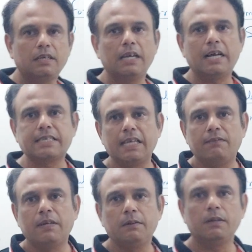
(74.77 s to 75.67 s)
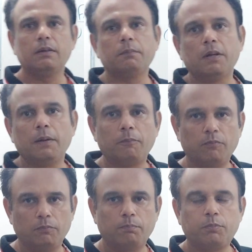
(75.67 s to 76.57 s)
class 11
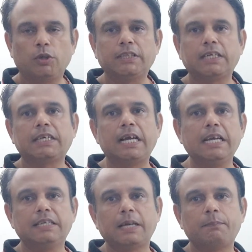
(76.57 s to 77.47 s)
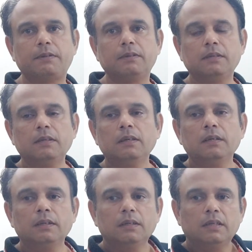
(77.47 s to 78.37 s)
projectile chapter,
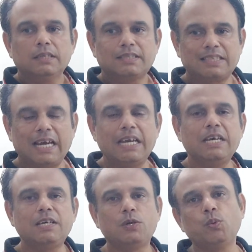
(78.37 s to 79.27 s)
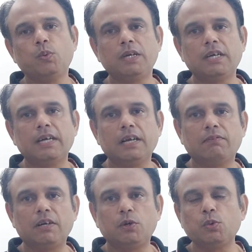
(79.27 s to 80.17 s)
sin 2 theta
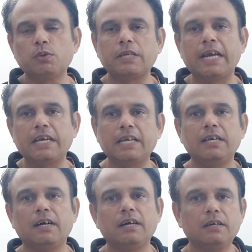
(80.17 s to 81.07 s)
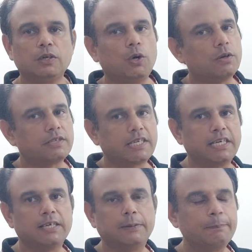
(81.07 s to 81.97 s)
equal to sin theta cos
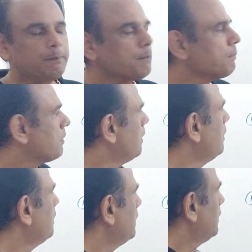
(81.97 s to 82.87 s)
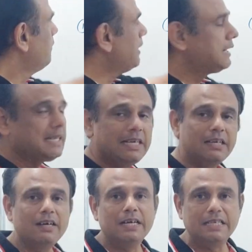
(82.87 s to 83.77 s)
theta, where
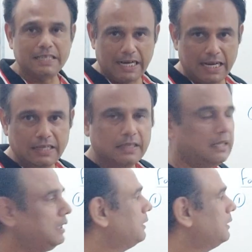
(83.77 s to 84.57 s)
theta is an angle